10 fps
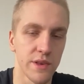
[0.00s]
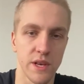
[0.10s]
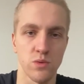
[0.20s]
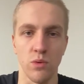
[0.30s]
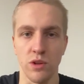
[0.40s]
so
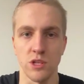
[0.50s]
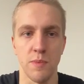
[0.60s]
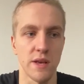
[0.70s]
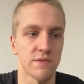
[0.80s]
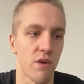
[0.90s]
that's why we're going to
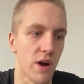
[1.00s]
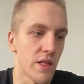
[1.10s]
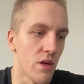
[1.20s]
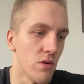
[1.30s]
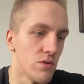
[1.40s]
specify
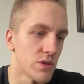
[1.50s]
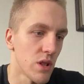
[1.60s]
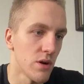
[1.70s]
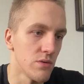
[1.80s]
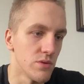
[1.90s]
those
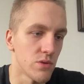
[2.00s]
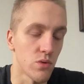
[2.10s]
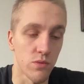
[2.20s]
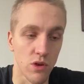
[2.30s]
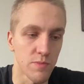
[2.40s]
loads,
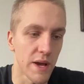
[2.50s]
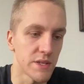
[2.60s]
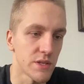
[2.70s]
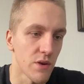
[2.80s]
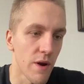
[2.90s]
or those
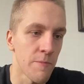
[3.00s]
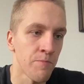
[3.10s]
paces, sorry.